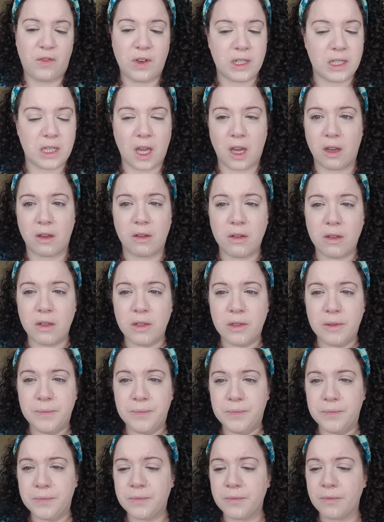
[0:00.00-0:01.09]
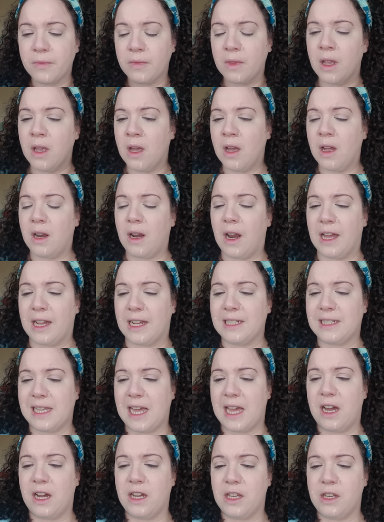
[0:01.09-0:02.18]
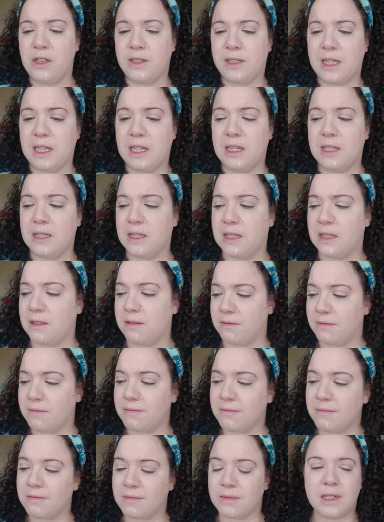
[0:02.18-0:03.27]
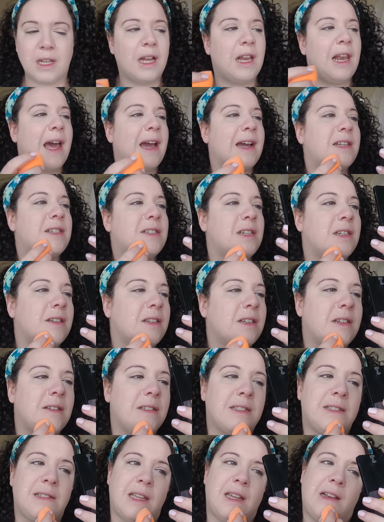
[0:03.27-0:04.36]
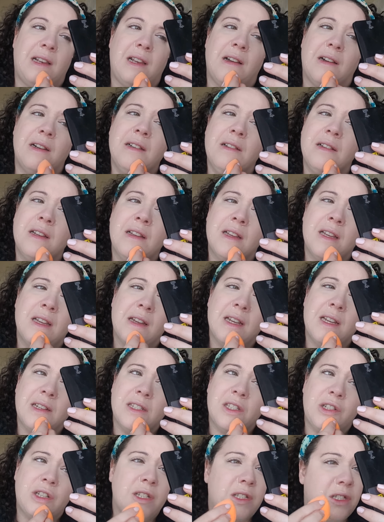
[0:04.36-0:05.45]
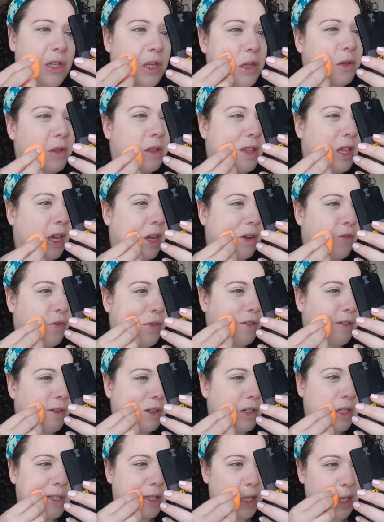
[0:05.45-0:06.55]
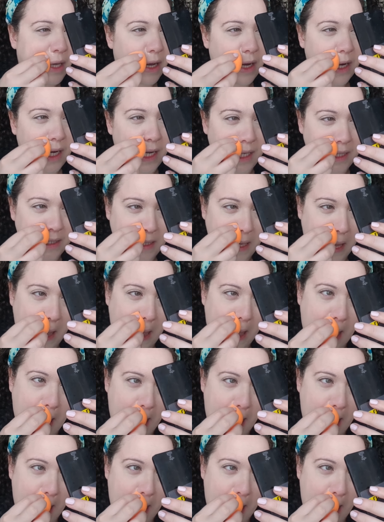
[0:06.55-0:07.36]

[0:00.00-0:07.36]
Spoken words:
the video. Like I say, I use the Collection concealer. It's just too thick for under the eyes,